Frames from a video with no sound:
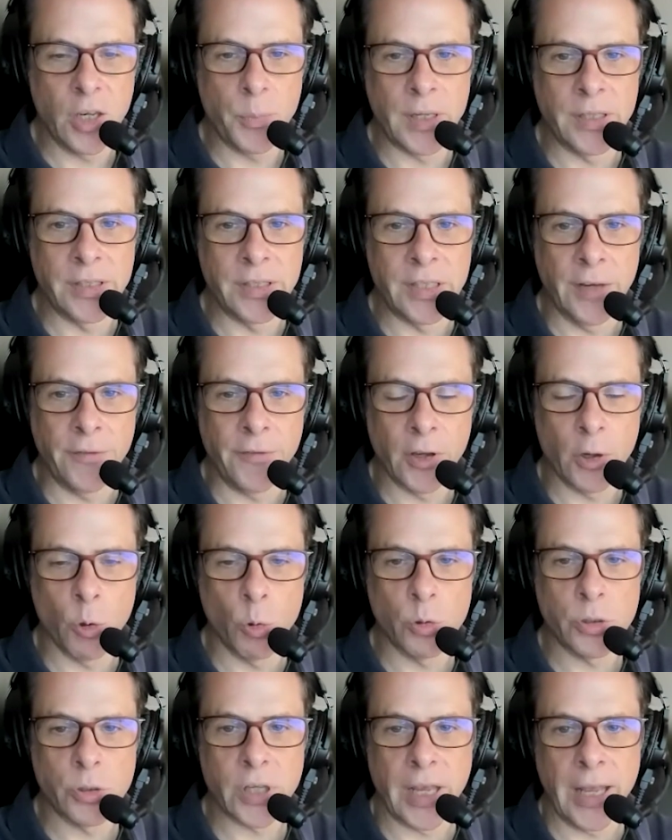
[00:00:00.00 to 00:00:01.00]
to be
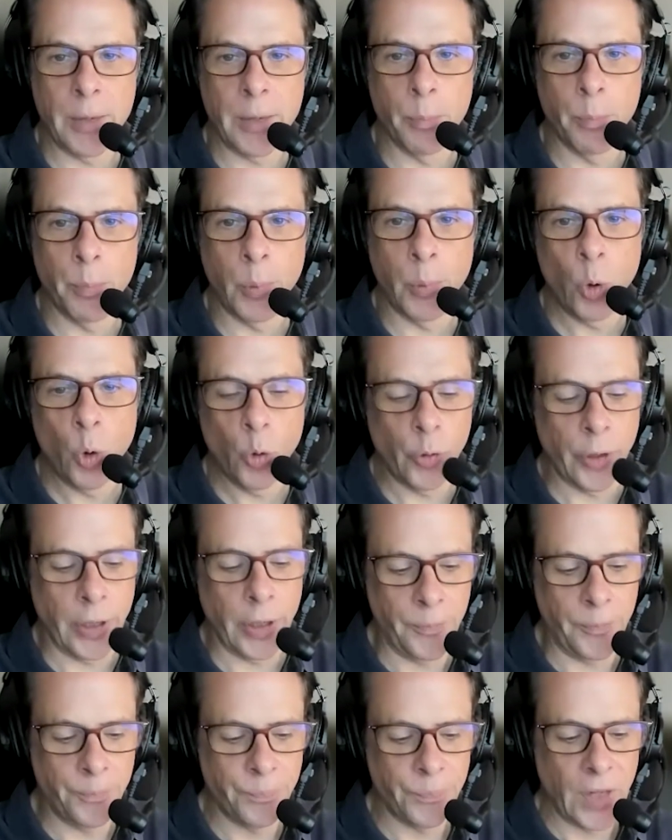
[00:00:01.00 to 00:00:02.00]
difficult and
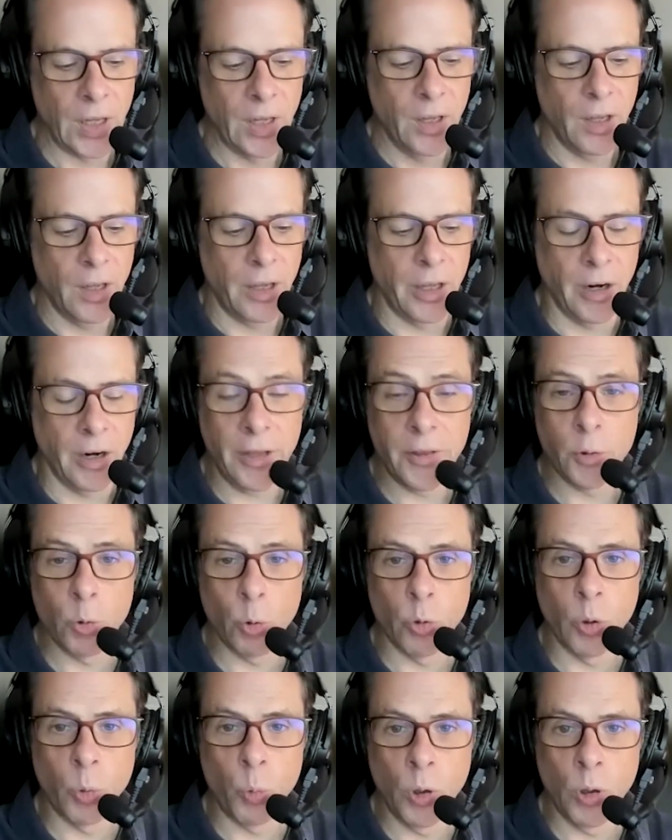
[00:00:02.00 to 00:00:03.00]
boring. And I
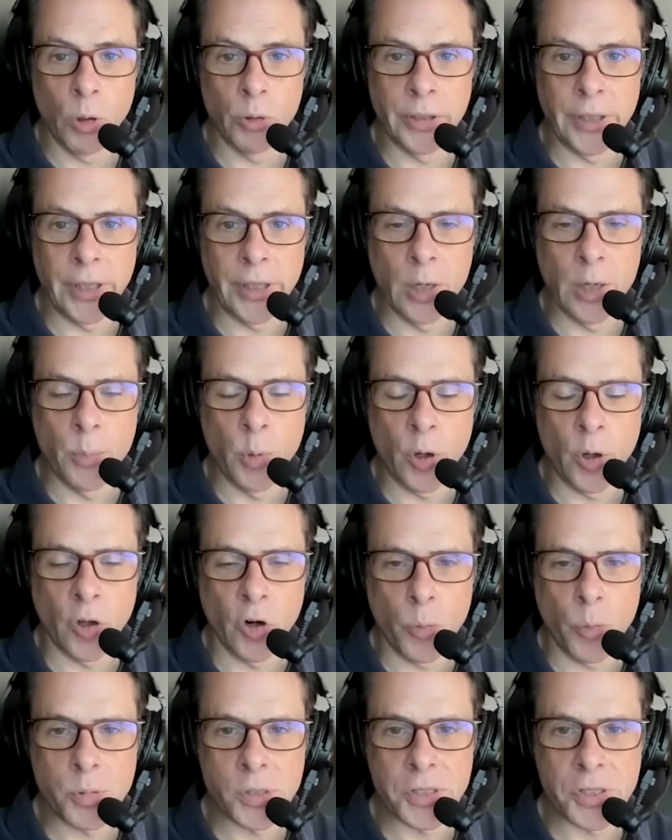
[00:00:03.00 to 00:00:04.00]
thought the world needed a book on
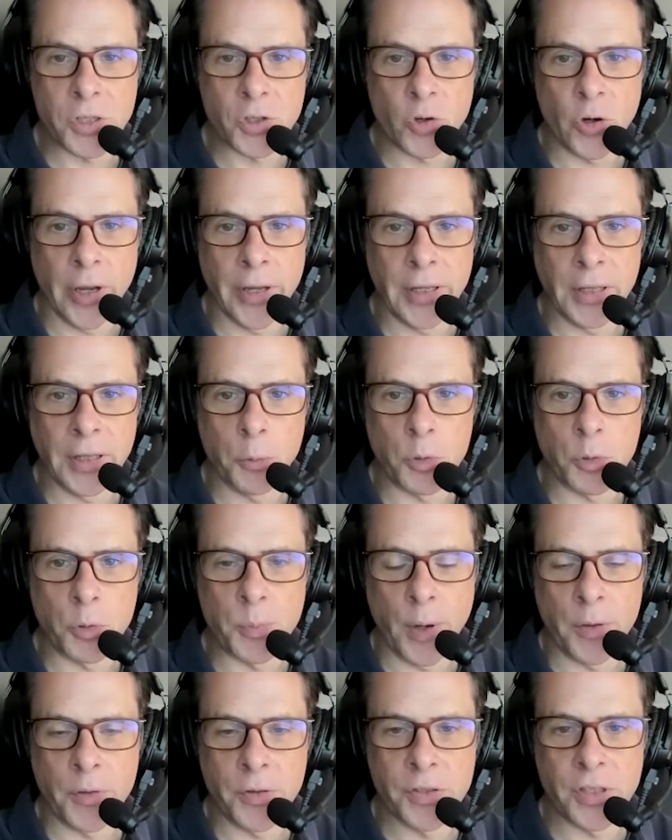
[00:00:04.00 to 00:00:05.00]
options trading that was
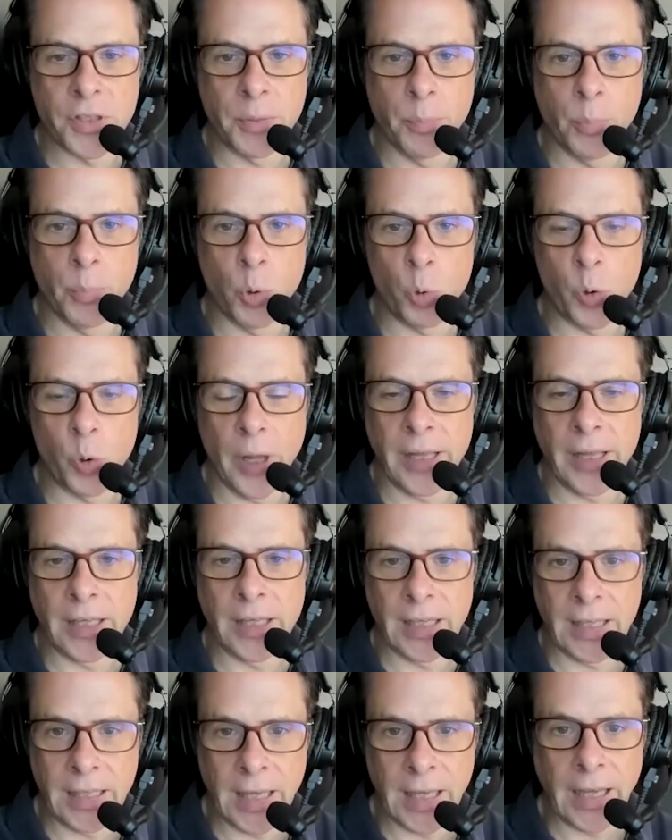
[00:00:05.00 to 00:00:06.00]
both simple and
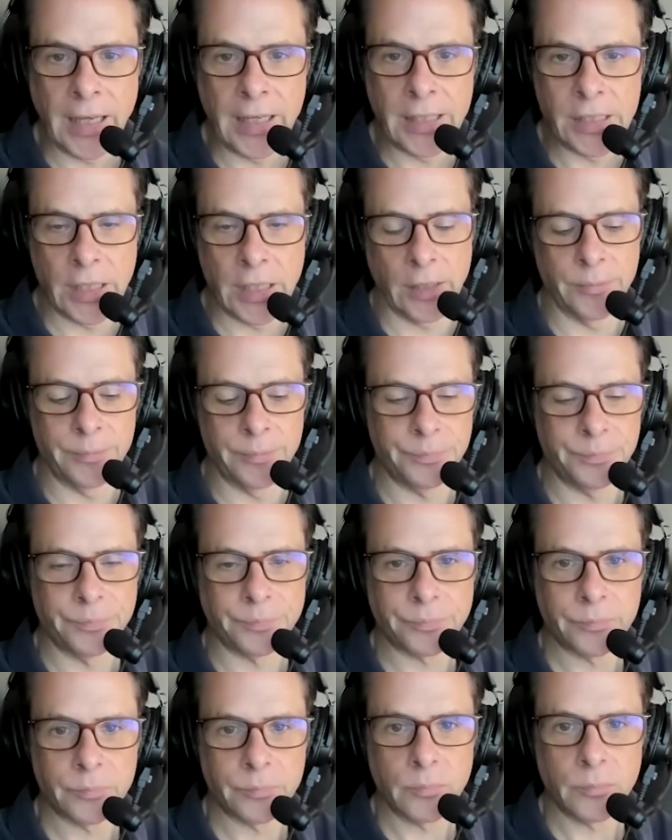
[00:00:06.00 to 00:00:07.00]
engaging.
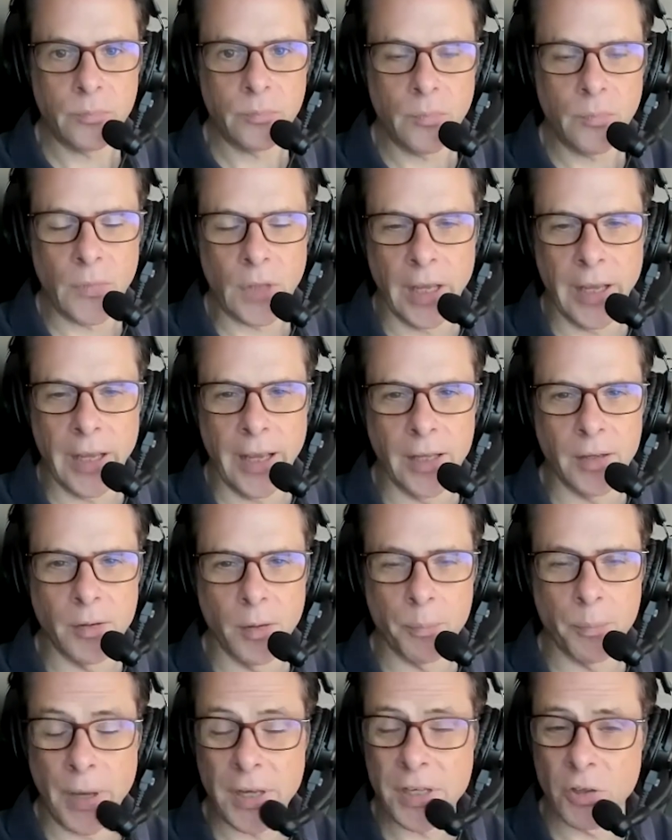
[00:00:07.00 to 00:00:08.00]
And
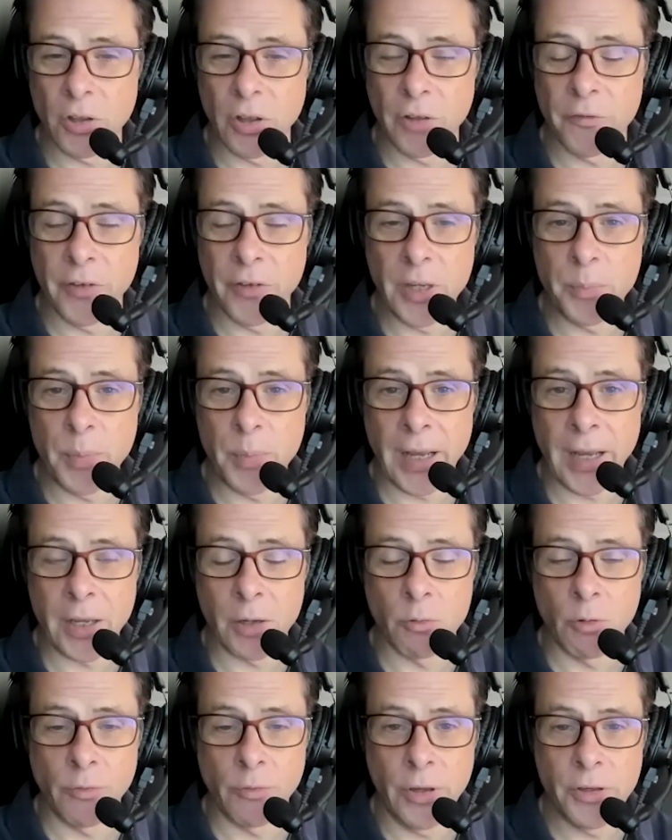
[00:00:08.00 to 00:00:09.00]
based on the feedback
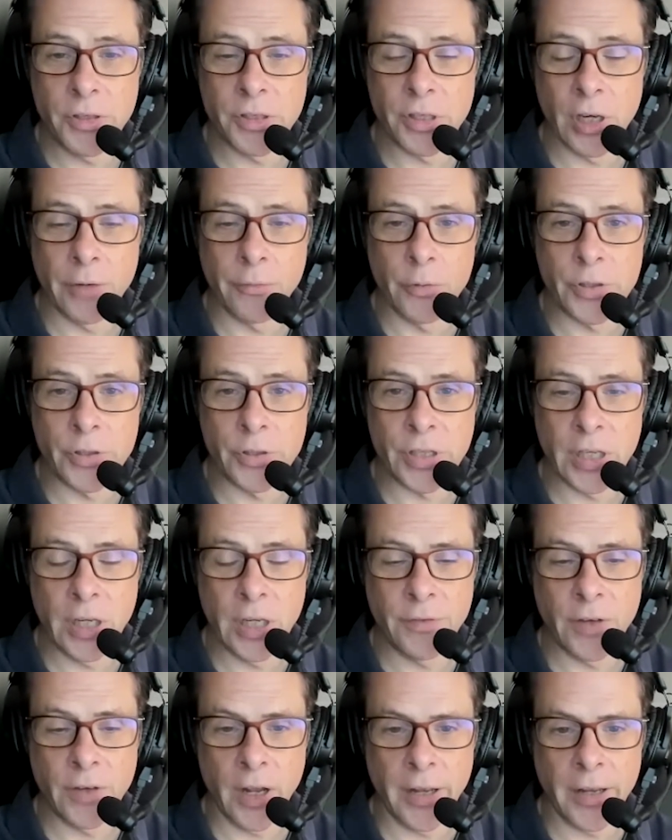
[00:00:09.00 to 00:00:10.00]
and reviews that I've
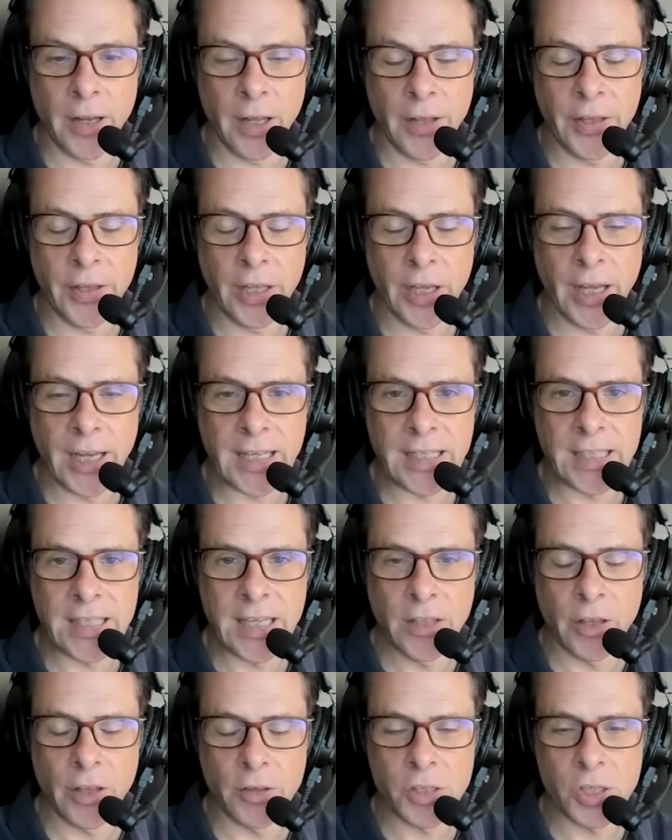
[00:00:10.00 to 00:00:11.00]
received, I think I can
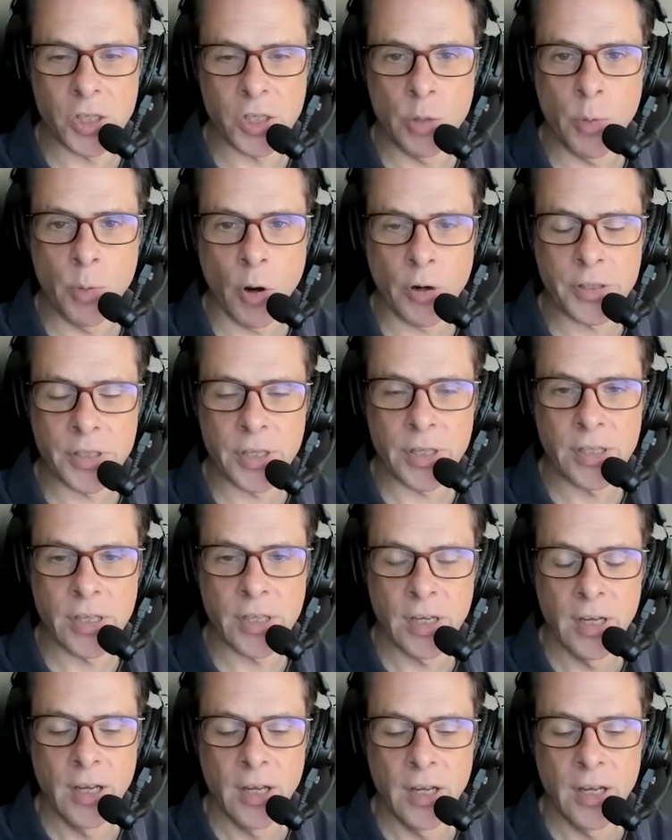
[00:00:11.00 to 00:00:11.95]
tick those two boxes.